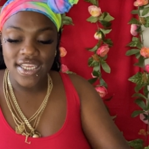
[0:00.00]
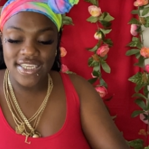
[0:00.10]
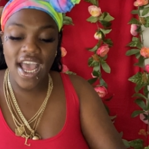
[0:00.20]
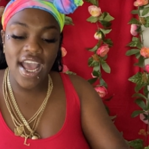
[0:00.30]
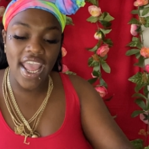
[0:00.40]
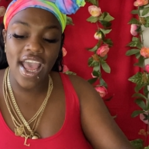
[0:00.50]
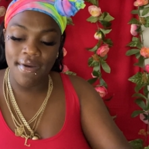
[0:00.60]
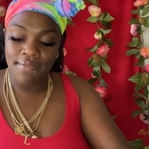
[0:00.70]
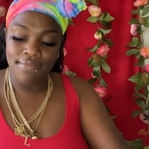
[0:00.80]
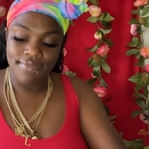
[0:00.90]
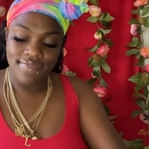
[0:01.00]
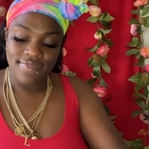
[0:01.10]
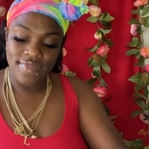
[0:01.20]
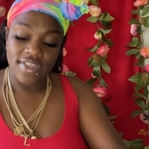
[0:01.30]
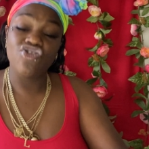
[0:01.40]
tell him,
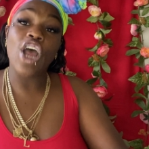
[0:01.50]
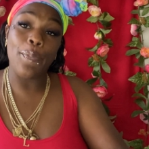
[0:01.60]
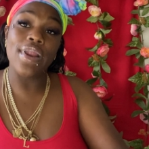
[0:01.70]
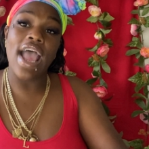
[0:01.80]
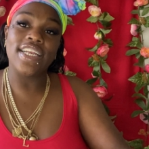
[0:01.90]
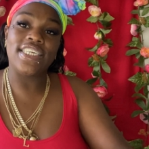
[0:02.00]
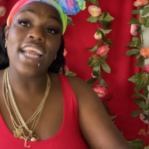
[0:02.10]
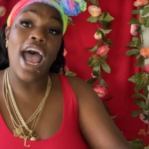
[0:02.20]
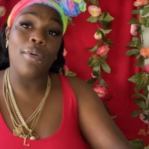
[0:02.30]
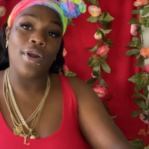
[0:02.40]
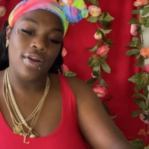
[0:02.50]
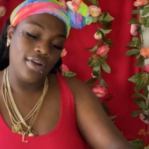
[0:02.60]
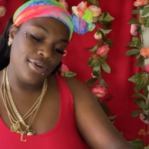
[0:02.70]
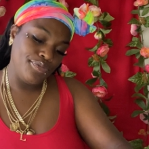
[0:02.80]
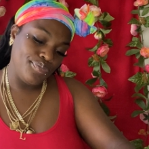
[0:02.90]
jump in that shower.
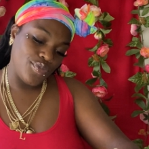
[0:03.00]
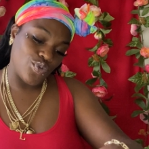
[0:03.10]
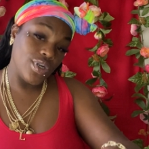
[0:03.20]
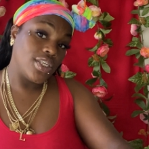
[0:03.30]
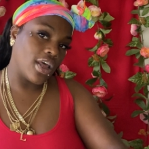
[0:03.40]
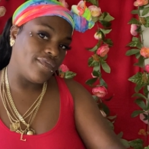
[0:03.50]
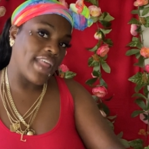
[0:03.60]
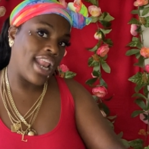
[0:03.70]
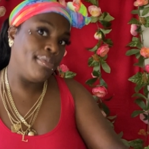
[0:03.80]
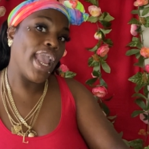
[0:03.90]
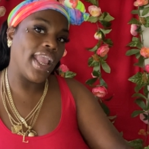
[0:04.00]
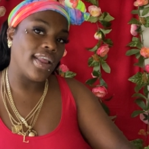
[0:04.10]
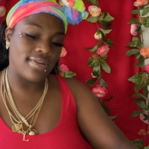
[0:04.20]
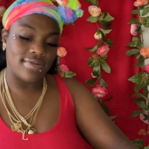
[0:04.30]
Rinse off that meat.